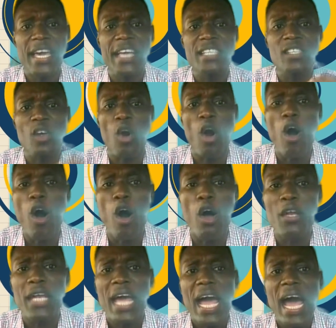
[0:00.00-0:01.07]
is
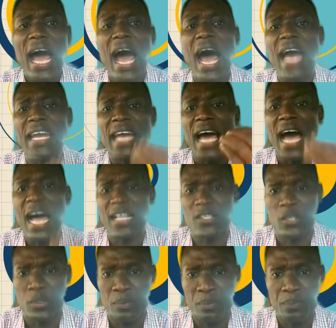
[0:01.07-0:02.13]
called an
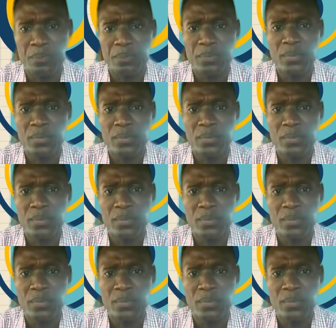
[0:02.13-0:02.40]
atom.